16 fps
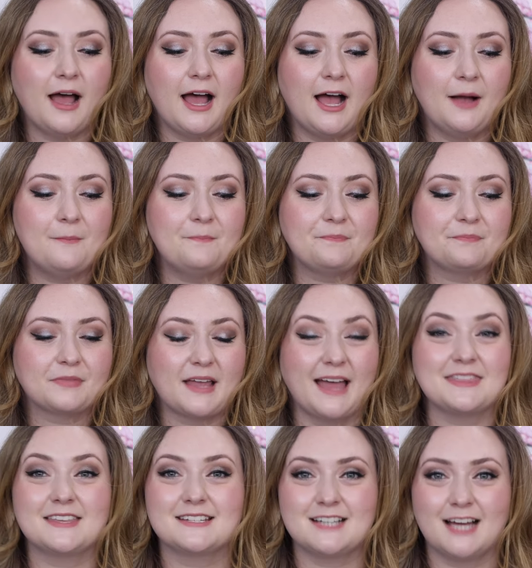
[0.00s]

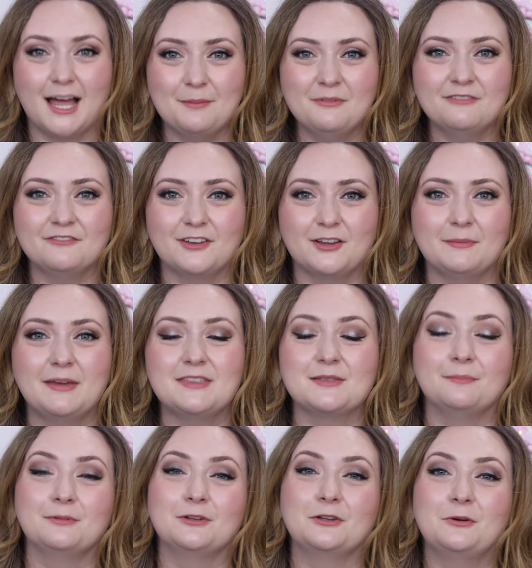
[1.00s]
At the time of filming,
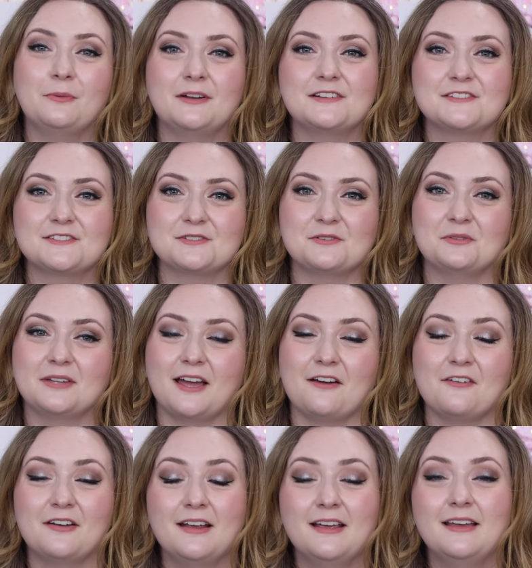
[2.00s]
the blue one is sold
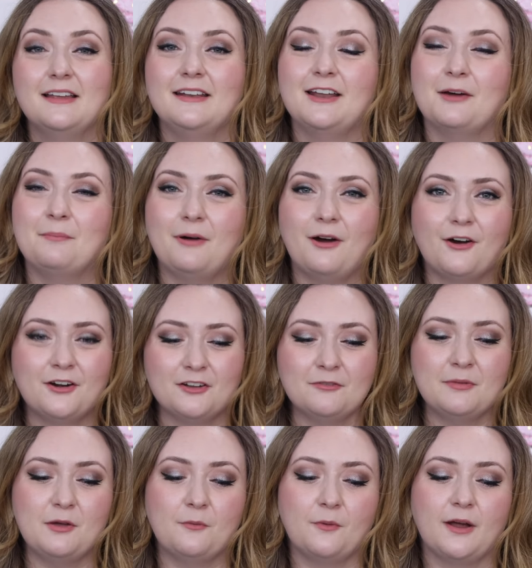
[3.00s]
out. Now, part of
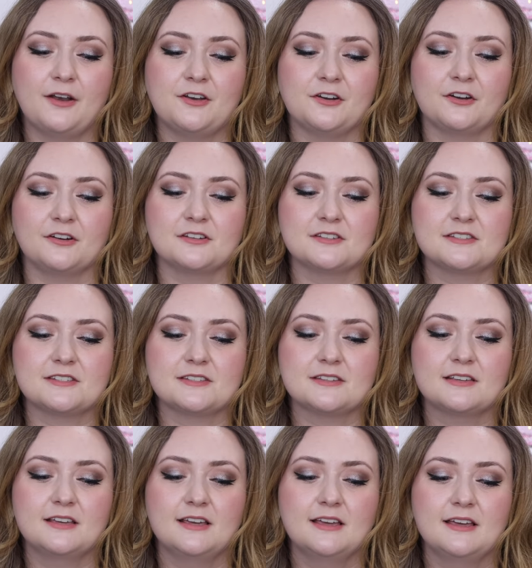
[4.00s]
me wonders,